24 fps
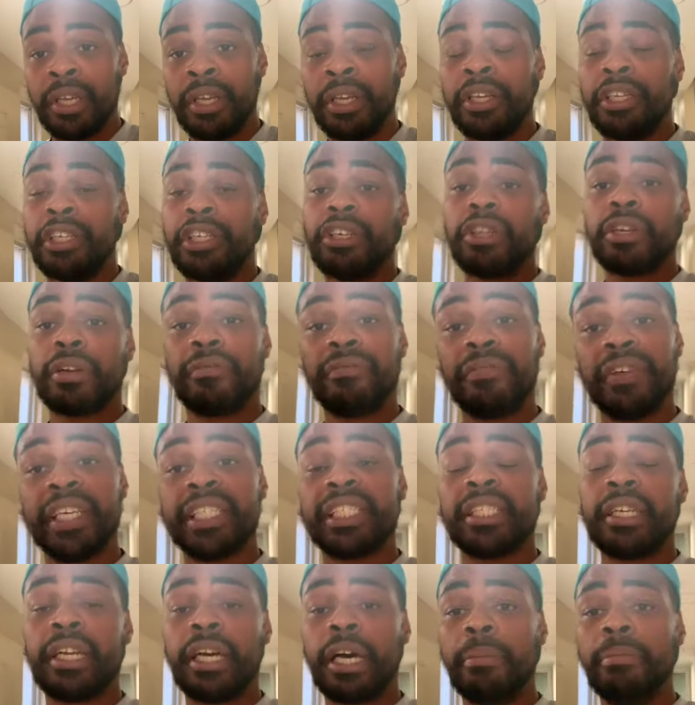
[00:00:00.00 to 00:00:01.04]
You're going to fix
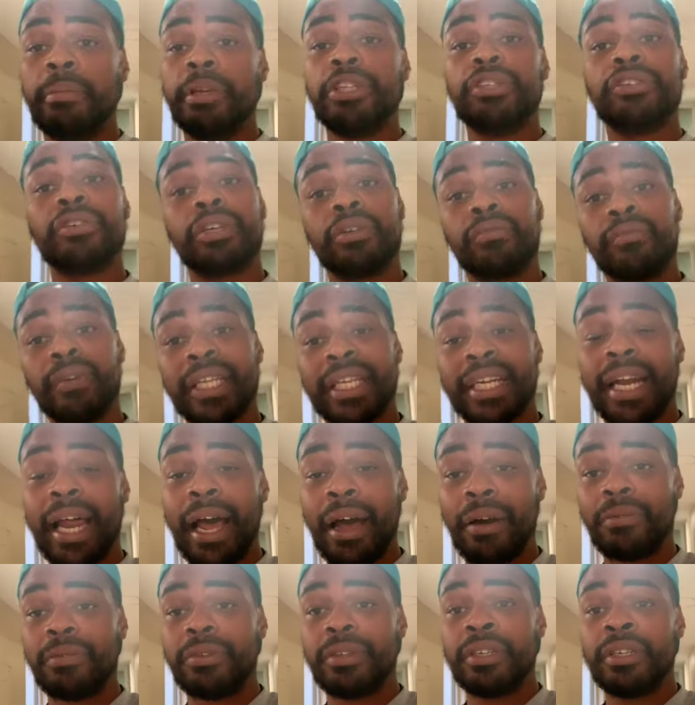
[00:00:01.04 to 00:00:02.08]
it up and you're going to rent it
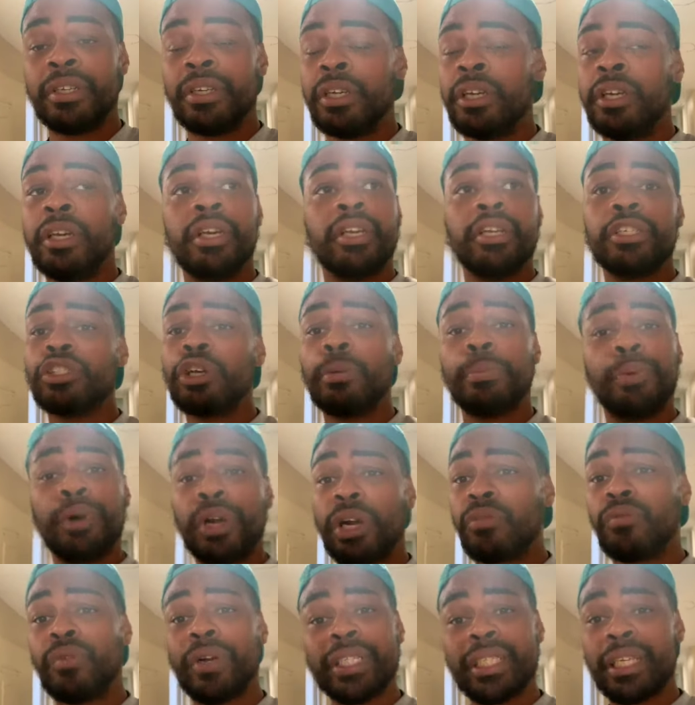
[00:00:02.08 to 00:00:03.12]
out. There's no point
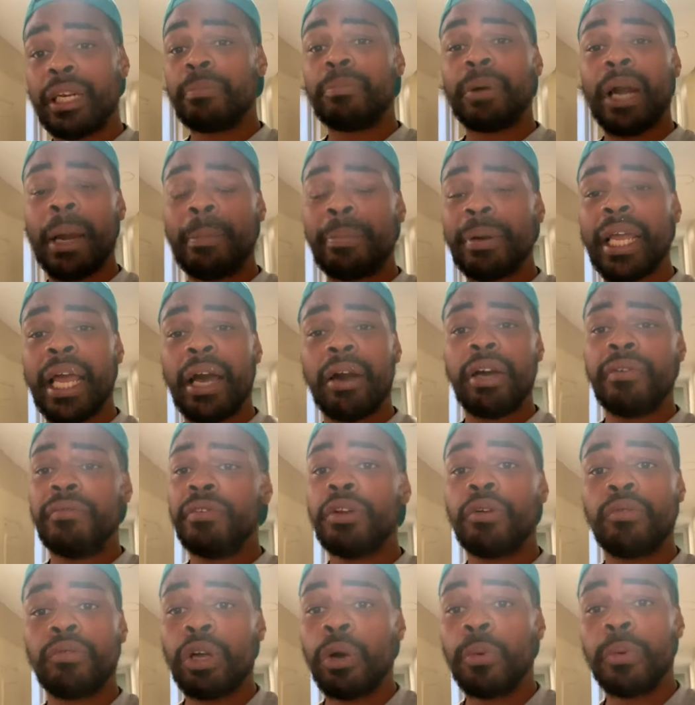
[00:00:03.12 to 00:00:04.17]
of renting a property out if you
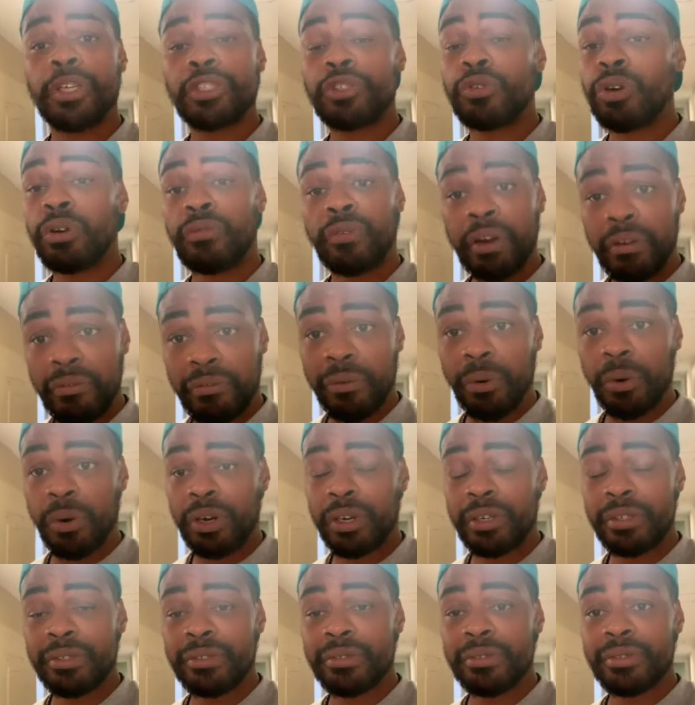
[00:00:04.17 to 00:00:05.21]
don't know what it's going to rent for.
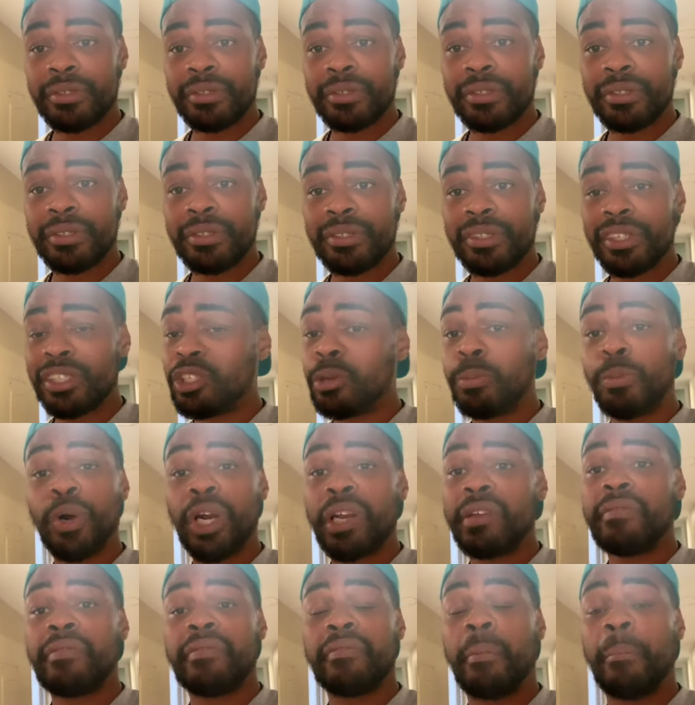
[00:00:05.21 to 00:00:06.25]
There's no point
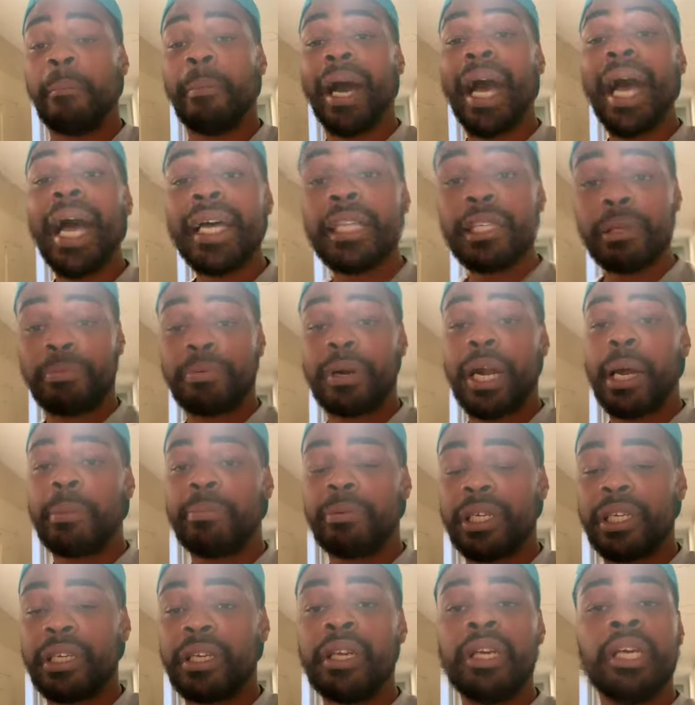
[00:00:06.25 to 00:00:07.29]
of even buying the
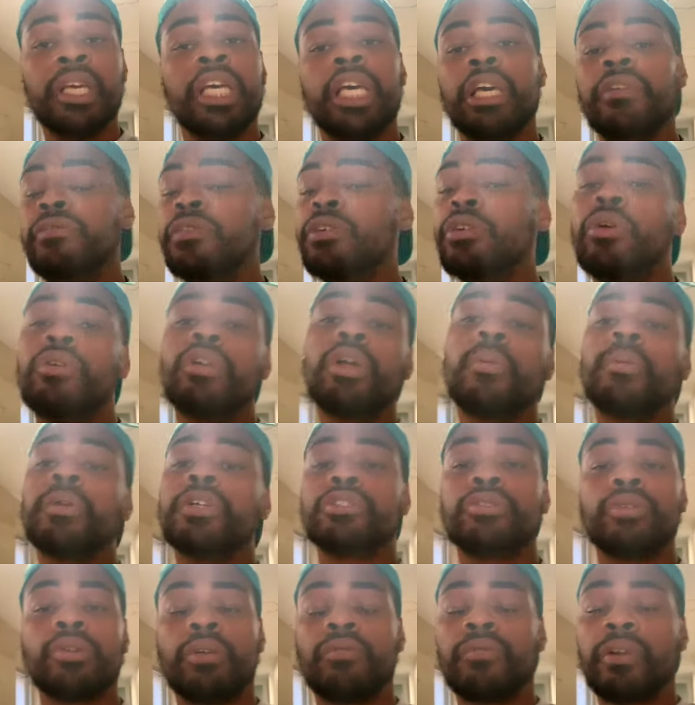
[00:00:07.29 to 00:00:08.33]
property if you don't know what it's
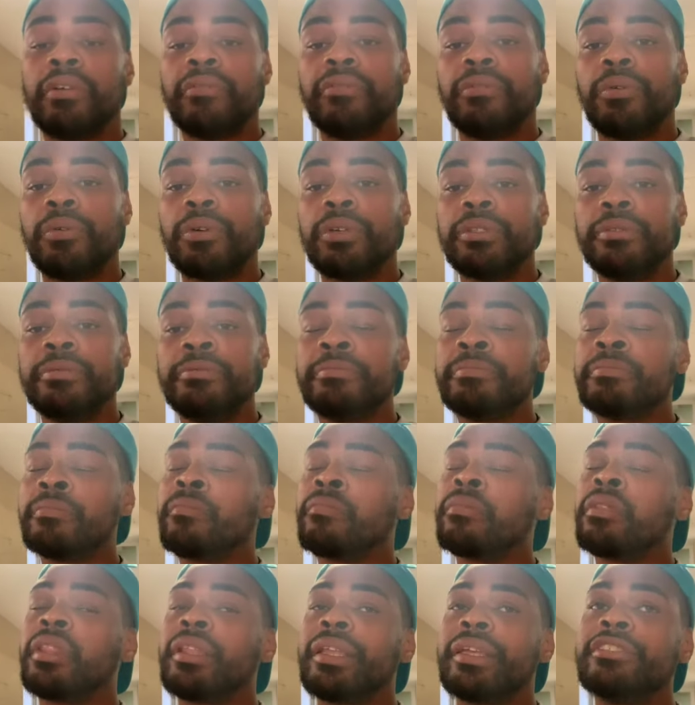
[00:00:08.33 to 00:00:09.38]
going to rent for.
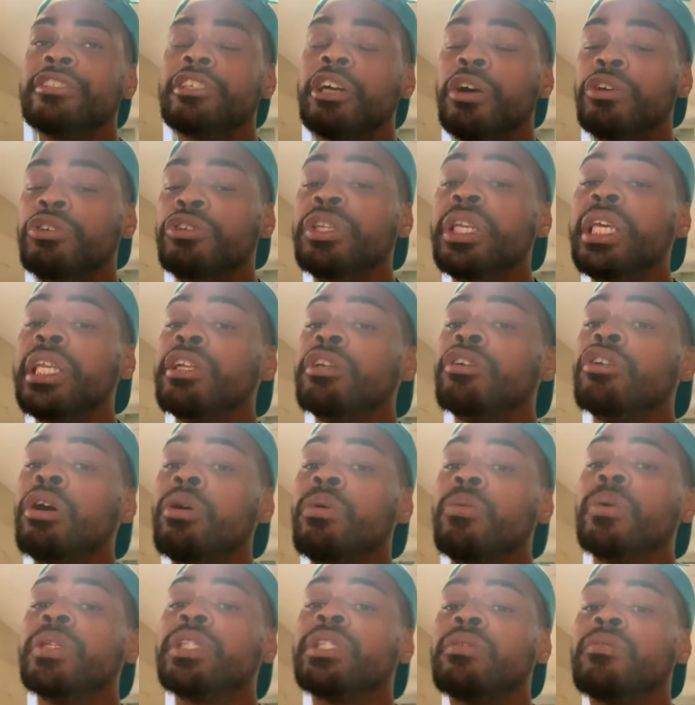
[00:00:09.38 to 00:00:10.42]
So you need to know
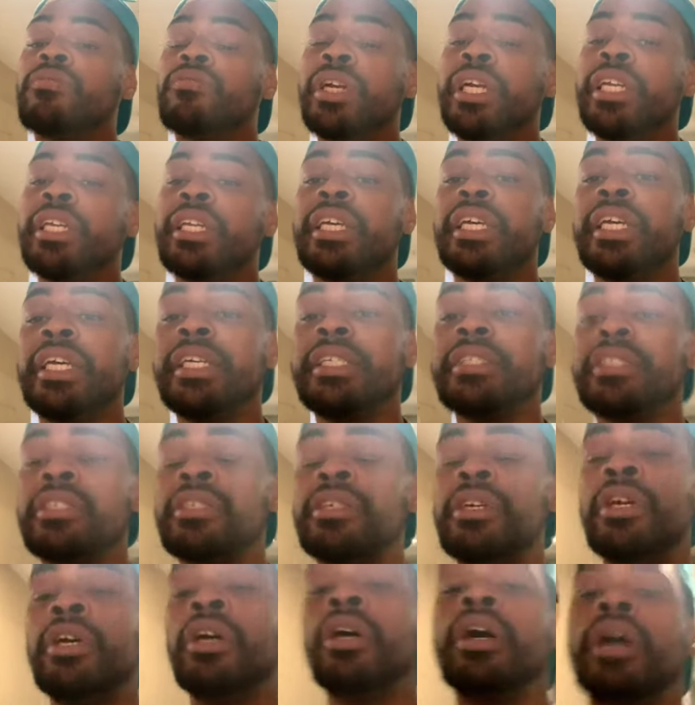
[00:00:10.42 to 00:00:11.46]
what the rent is
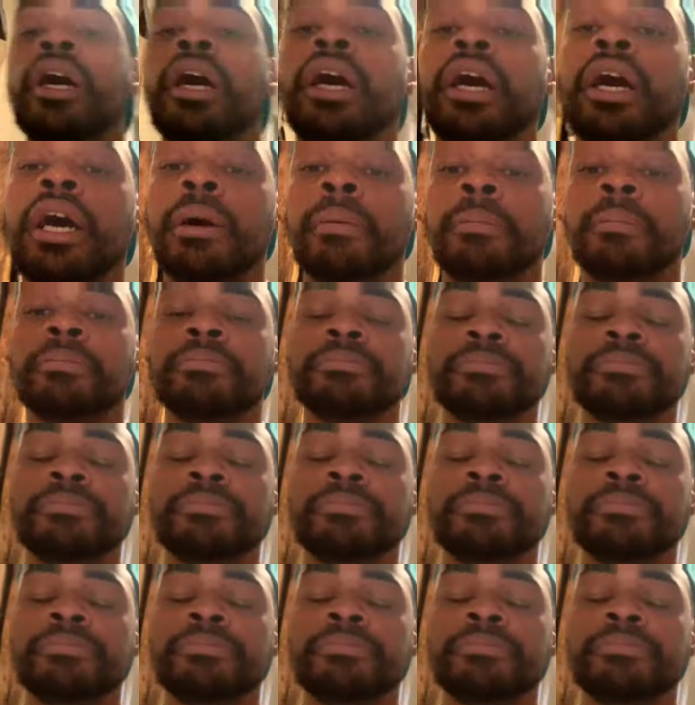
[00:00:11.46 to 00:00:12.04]
on